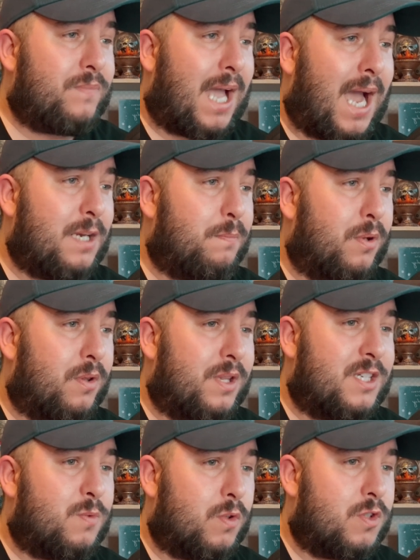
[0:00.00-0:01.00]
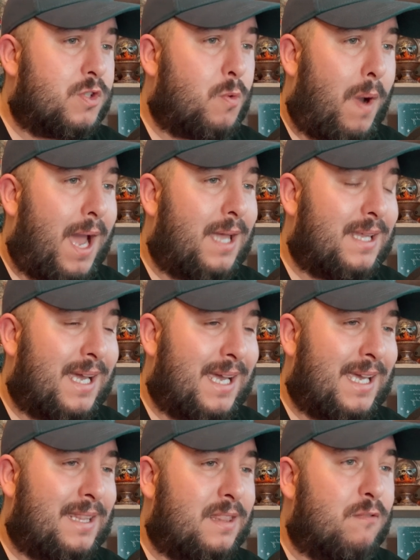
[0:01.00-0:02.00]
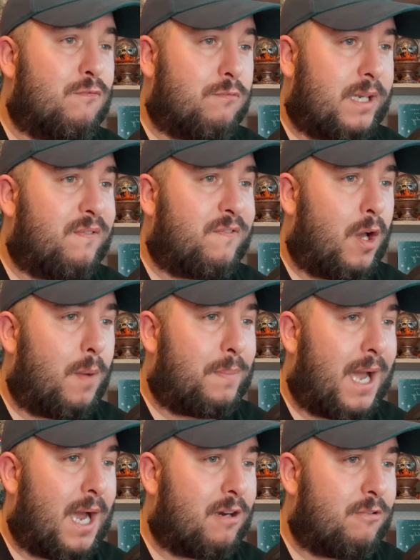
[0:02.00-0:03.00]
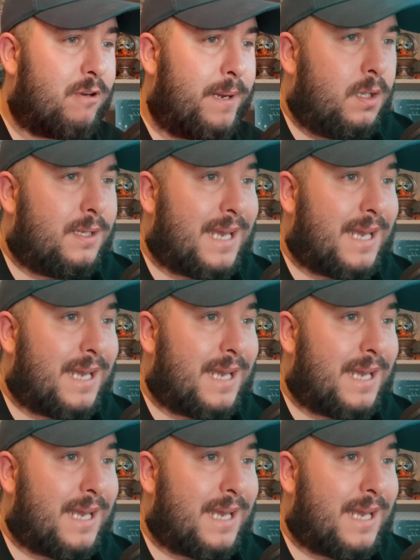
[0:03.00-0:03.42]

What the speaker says: I'd put this one squarely in the refurb category.